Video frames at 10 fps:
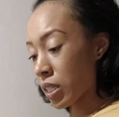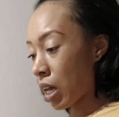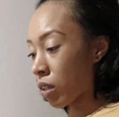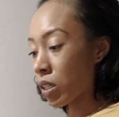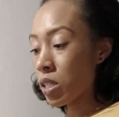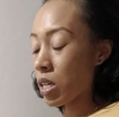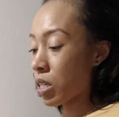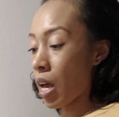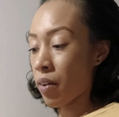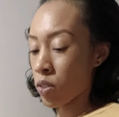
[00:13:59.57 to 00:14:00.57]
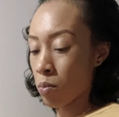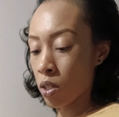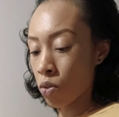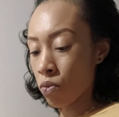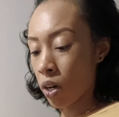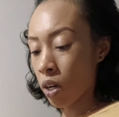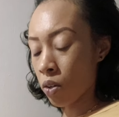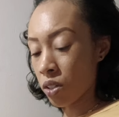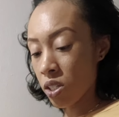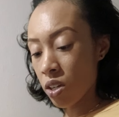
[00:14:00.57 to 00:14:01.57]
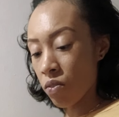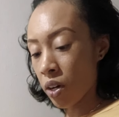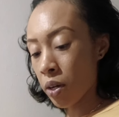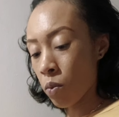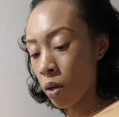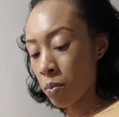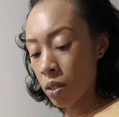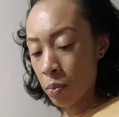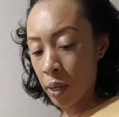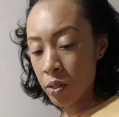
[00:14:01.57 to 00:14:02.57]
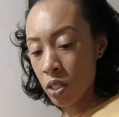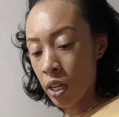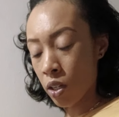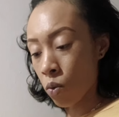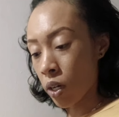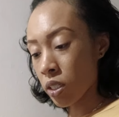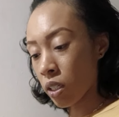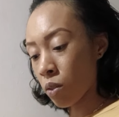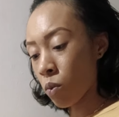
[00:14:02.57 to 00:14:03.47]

Now, this doesn't have to be you, Virgo. This could very well be the person that you are dealing